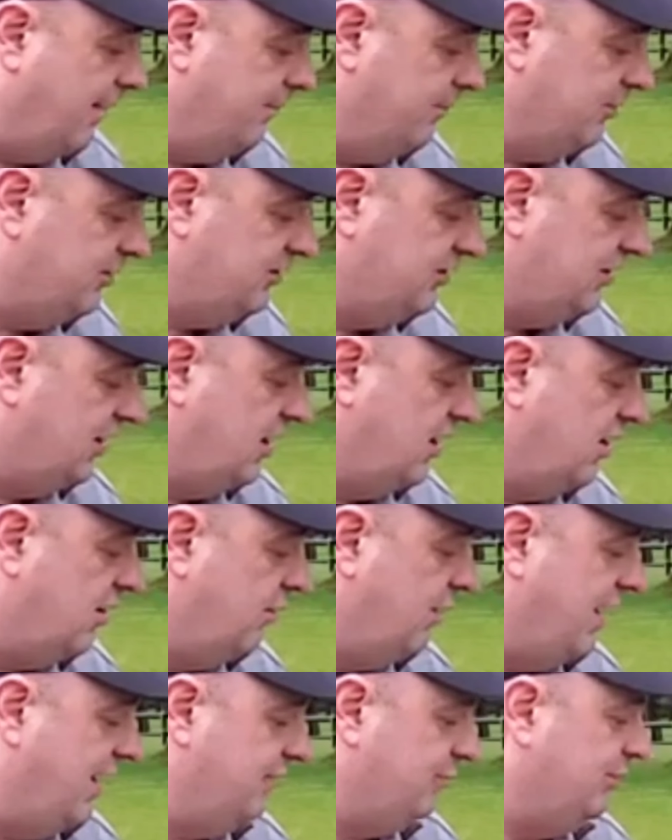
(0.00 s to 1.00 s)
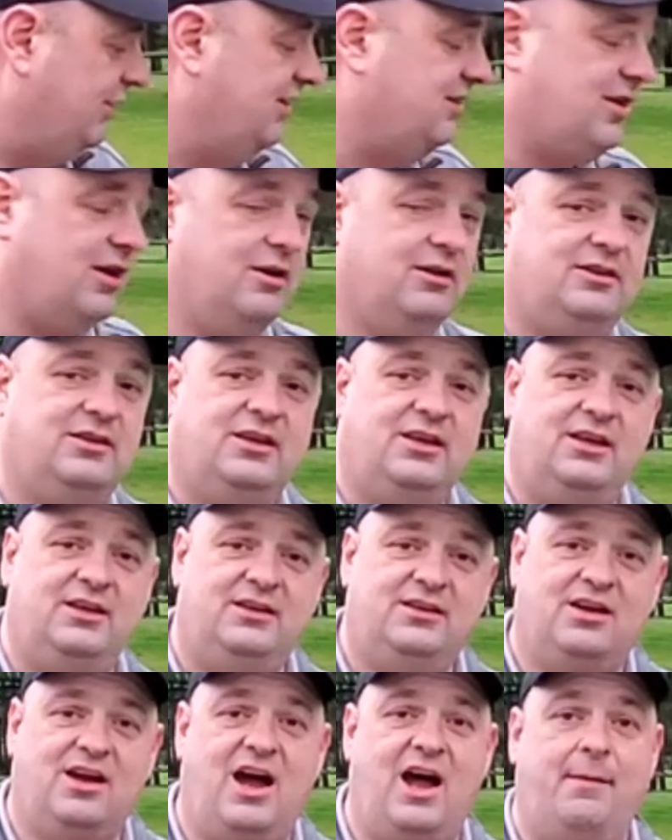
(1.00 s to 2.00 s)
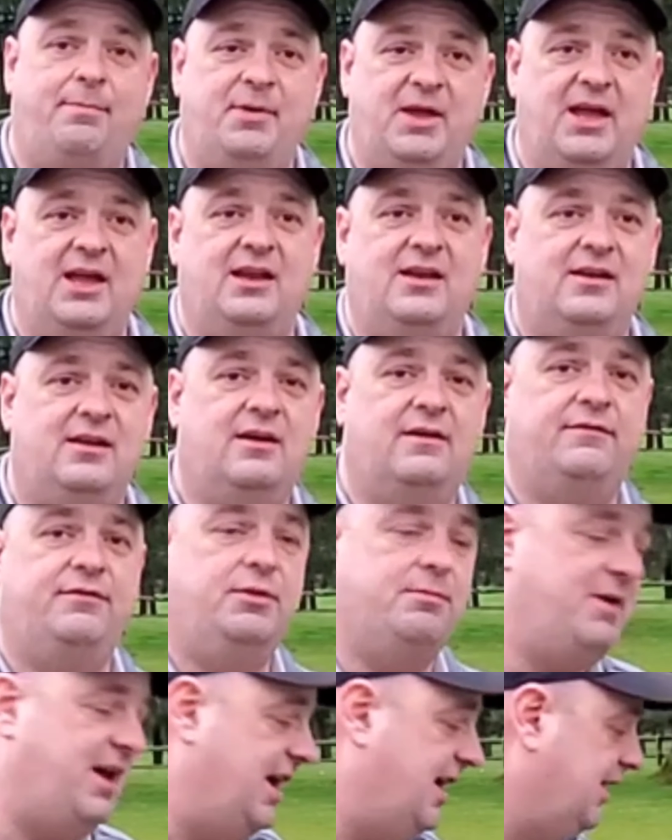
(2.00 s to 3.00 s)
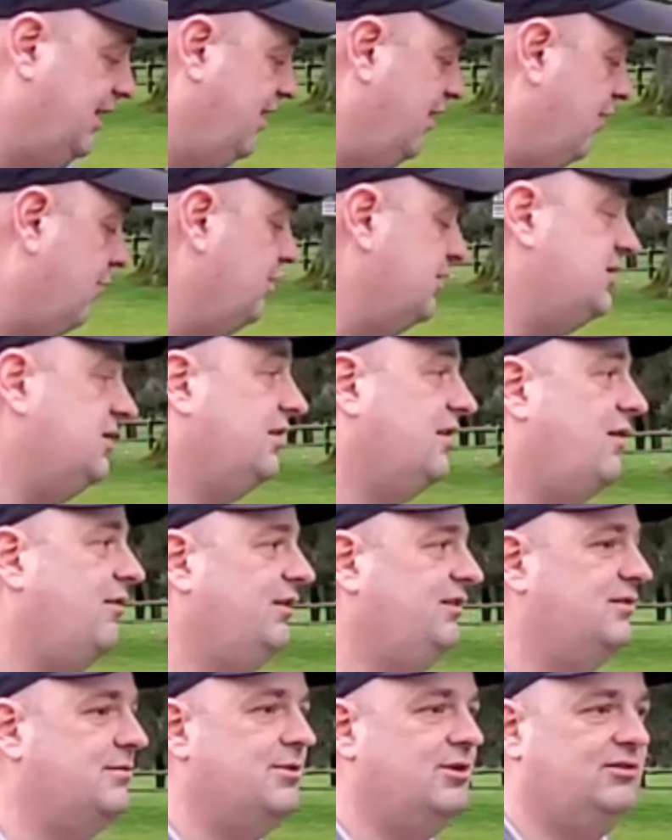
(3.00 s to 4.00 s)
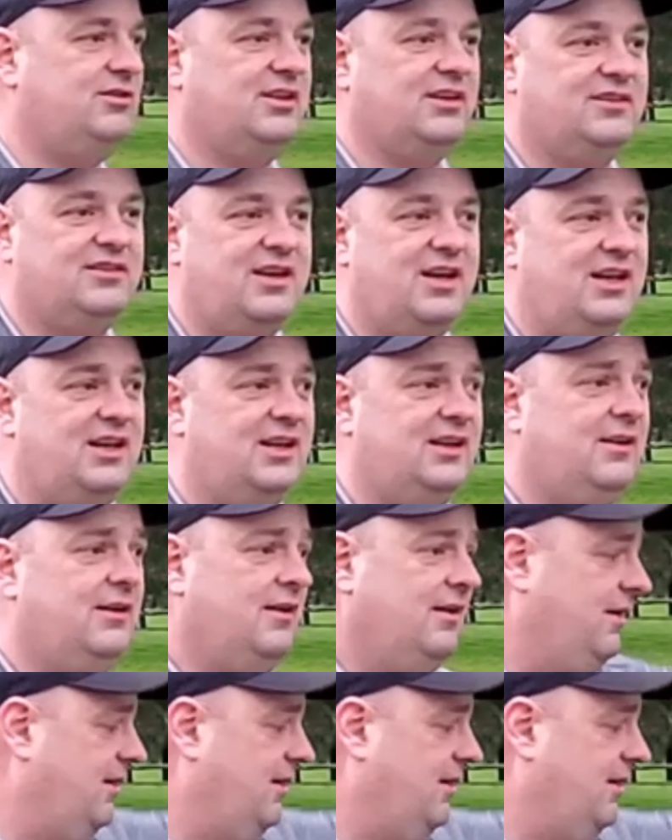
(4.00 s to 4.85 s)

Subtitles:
So as we start at the top end of the bag here, which is always the most exciting,